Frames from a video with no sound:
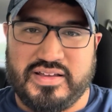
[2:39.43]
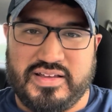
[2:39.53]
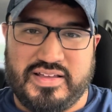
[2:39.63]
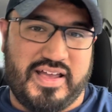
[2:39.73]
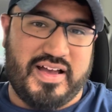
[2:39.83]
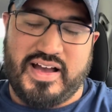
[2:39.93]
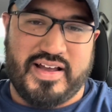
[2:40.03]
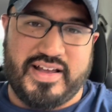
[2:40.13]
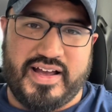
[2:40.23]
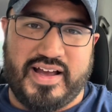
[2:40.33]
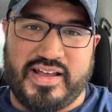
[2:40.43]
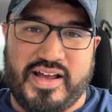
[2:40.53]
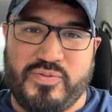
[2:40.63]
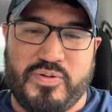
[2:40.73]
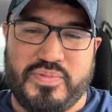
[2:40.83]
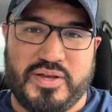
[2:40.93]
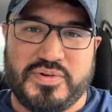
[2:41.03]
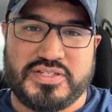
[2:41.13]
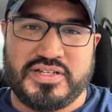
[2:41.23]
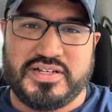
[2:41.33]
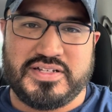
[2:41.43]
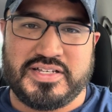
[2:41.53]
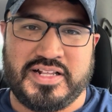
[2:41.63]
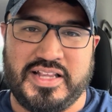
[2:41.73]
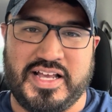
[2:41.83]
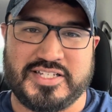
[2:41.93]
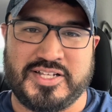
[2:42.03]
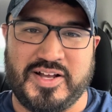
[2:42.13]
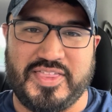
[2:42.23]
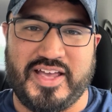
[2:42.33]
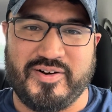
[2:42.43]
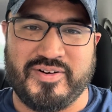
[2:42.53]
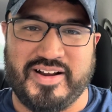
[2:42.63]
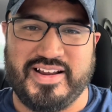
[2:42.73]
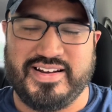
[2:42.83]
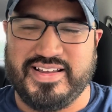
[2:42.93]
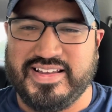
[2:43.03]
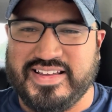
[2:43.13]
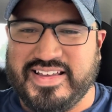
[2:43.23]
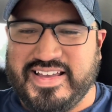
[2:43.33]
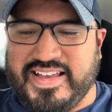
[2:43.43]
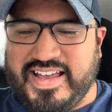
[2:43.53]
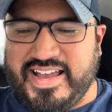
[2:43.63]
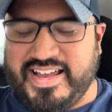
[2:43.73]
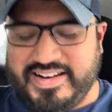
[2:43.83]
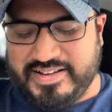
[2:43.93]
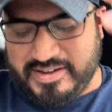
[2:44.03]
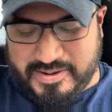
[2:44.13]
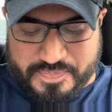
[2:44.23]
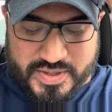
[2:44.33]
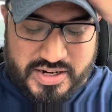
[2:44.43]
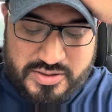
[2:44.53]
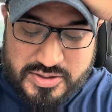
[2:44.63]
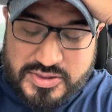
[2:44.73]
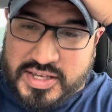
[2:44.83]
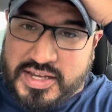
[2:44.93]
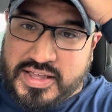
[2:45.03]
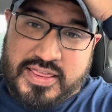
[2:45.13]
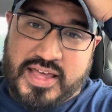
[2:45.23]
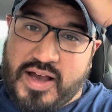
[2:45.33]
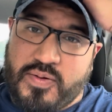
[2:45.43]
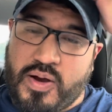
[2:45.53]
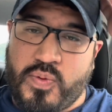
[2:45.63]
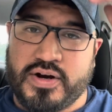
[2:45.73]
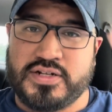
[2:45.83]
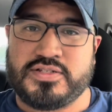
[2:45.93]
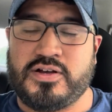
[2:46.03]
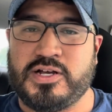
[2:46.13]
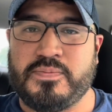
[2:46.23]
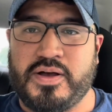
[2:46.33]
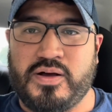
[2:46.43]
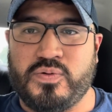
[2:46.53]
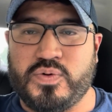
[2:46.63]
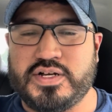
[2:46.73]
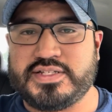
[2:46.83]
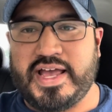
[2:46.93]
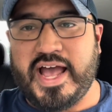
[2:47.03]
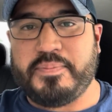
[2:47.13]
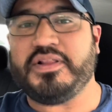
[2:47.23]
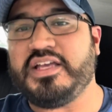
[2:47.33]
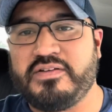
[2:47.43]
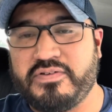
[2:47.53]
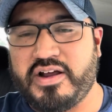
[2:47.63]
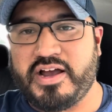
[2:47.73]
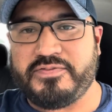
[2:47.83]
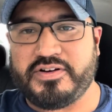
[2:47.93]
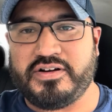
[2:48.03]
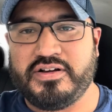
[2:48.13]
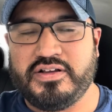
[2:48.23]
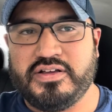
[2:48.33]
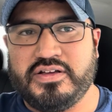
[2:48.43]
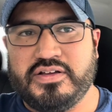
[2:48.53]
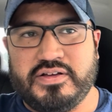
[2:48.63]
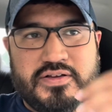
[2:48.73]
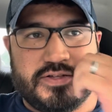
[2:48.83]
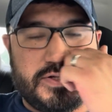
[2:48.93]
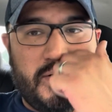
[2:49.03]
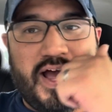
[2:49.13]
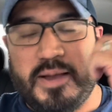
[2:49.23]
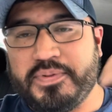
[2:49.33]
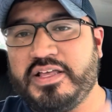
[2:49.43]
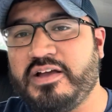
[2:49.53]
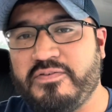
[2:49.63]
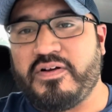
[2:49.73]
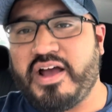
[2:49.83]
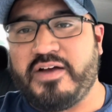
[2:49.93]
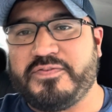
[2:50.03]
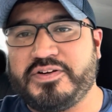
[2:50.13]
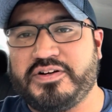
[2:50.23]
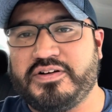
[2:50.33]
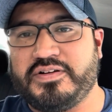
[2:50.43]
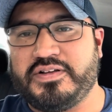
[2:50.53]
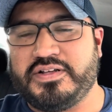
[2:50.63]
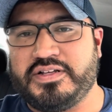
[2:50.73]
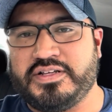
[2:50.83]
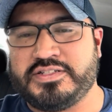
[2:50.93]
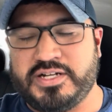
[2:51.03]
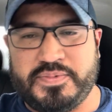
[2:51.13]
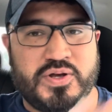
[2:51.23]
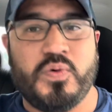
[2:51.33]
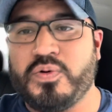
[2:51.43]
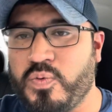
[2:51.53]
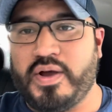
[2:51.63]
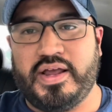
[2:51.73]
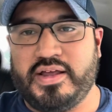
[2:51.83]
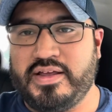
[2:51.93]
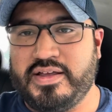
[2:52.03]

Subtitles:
won't be able to last on that ride. And another thing that I wanted to talk about was Happily Ever After. So Happily Ever After is going to be going away.